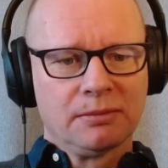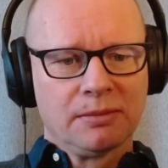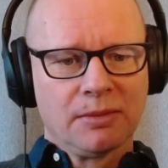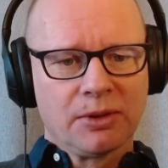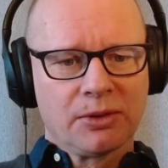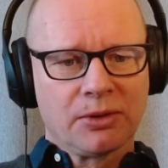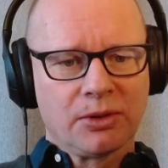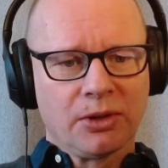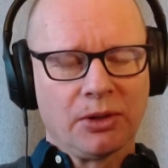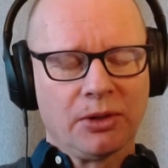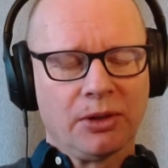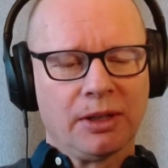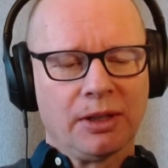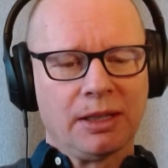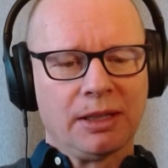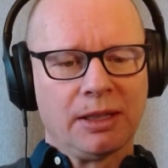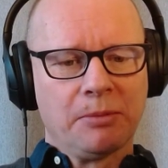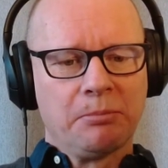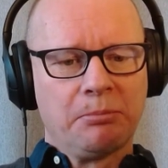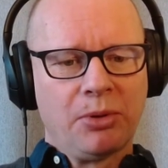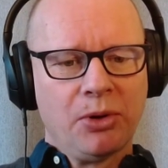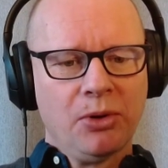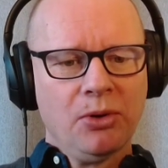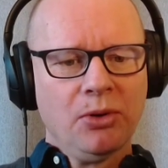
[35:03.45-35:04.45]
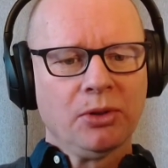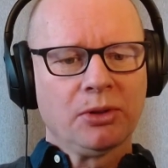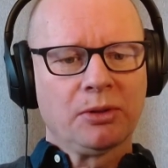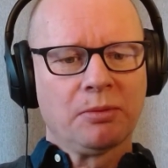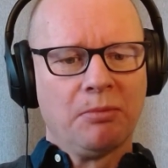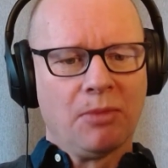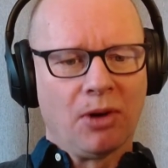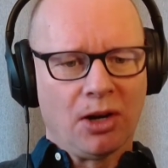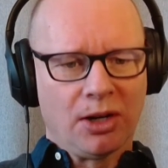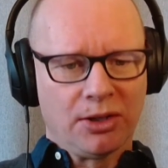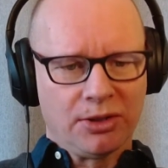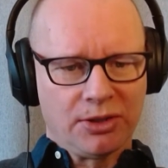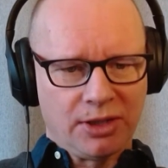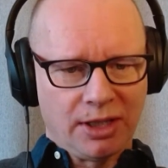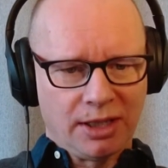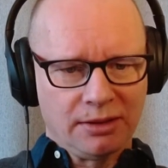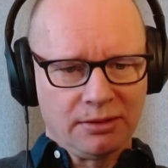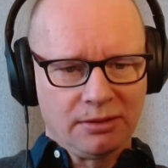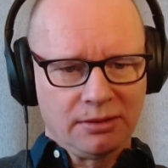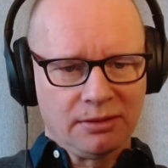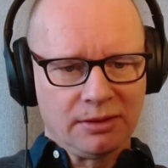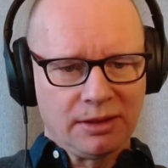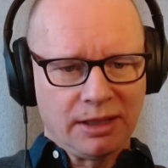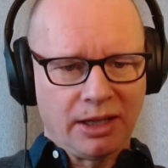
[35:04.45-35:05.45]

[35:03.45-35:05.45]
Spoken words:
So the brute margin